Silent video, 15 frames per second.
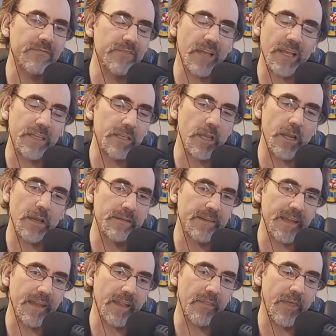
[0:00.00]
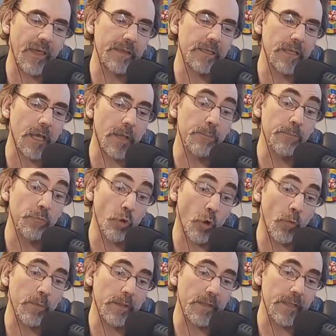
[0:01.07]
get to understand that
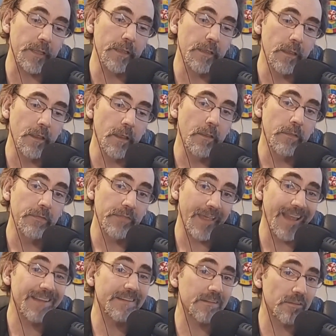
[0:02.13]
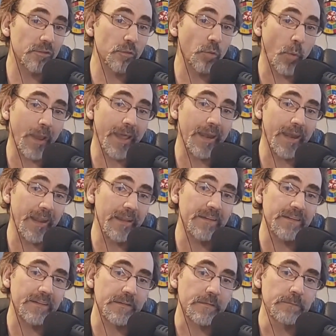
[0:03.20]
normally that's the way it
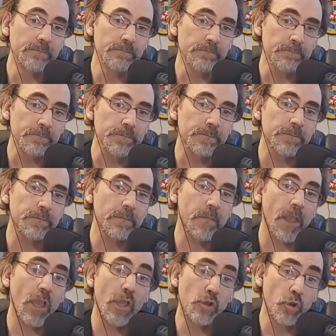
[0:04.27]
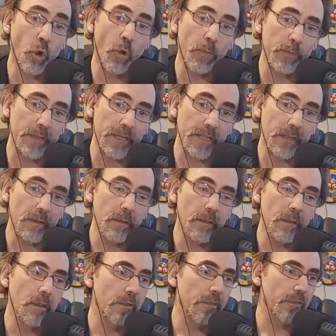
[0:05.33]
is. Normally,
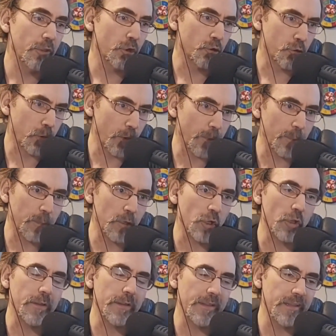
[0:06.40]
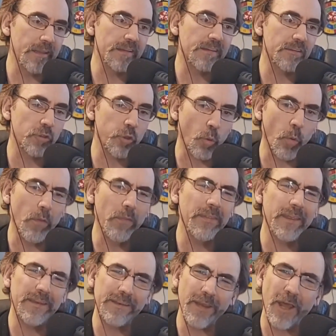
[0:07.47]
the criminal is the one
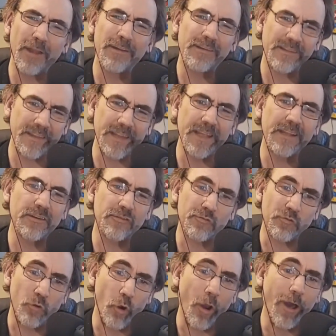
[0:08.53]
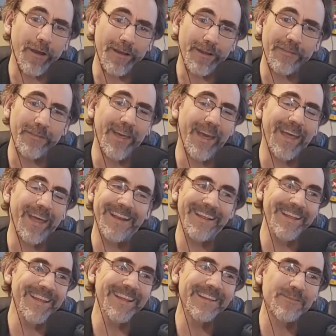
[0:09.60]
that does things wrong. That
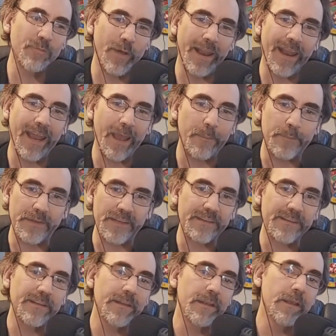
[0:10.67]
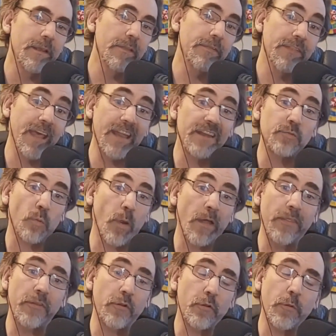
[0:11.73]
is what happens. That's
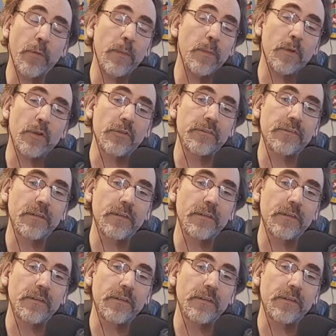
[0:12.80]
what the criminals.